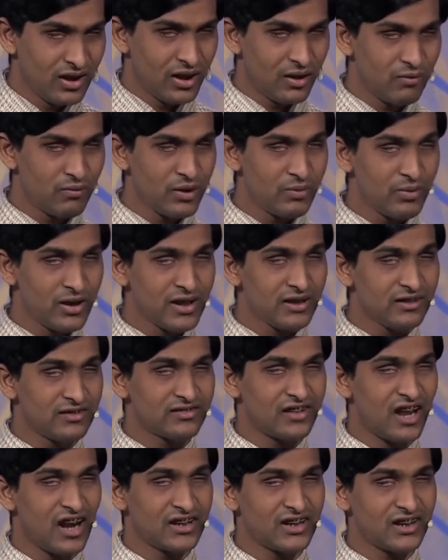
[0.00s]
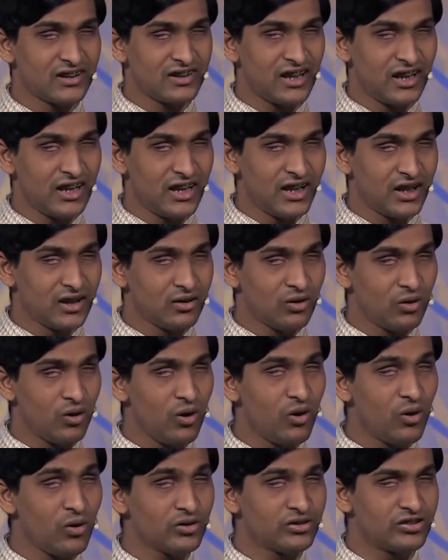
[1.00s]
Everybody started telling,
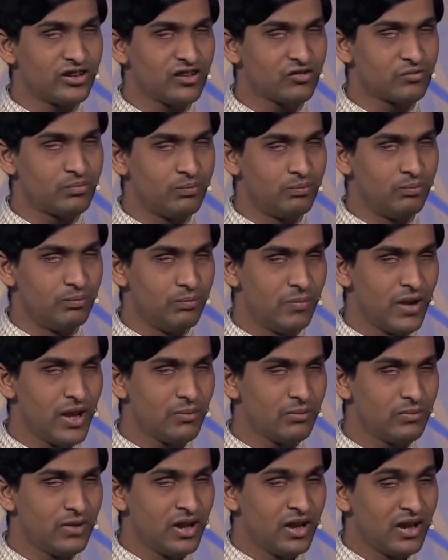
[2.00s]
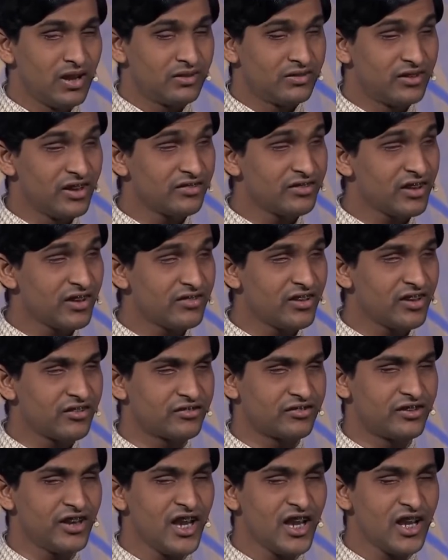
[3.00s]
oh, this is a
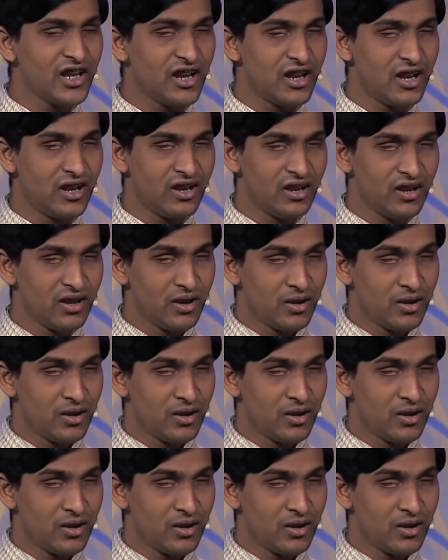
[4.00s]
sin.